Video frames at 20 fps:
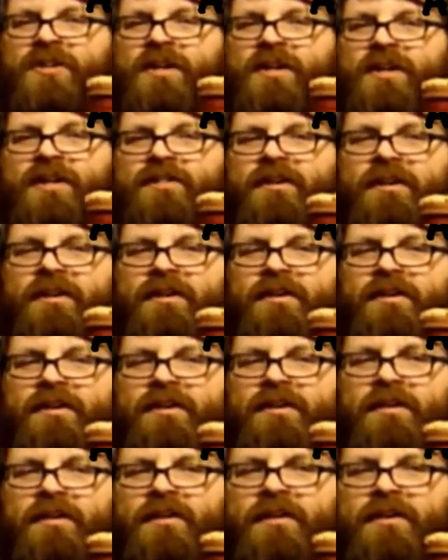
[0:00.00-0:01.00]
I think.
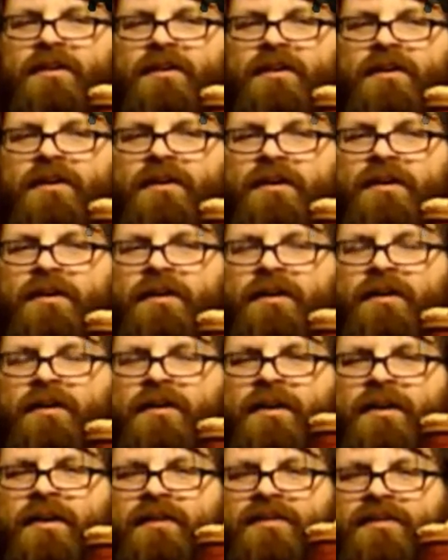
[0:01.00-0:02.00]

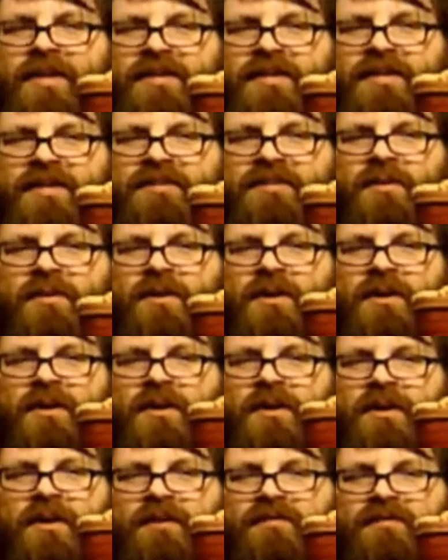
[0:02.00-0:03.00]
If
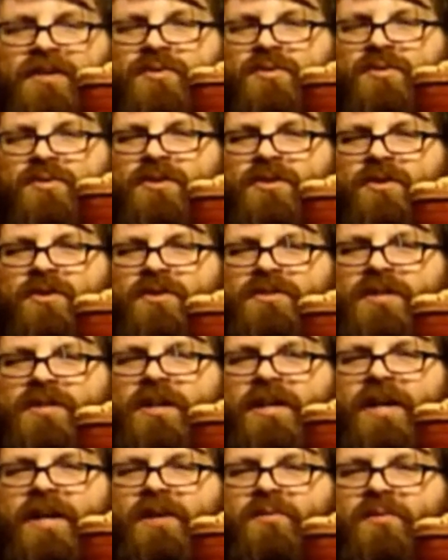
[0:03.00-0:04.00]
this was Noah's
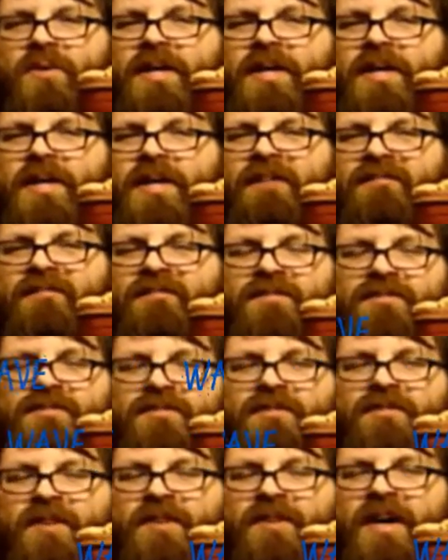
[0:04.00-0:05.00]
Ark, it would not
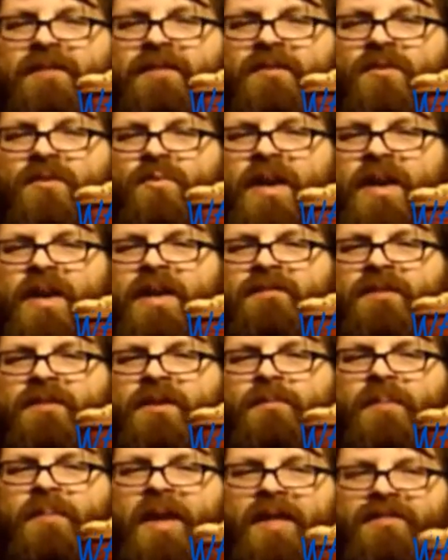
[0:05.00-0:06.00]
survive a wave in
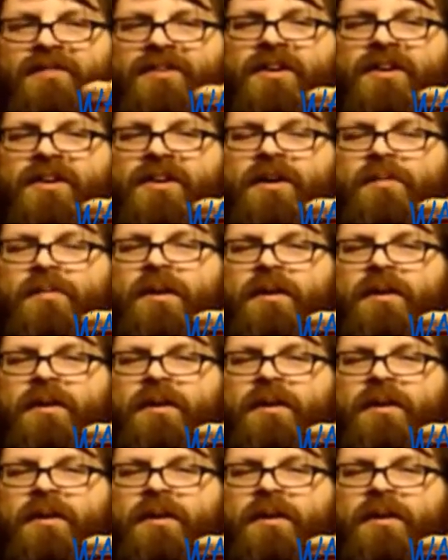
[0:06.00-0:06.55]
a bathtub.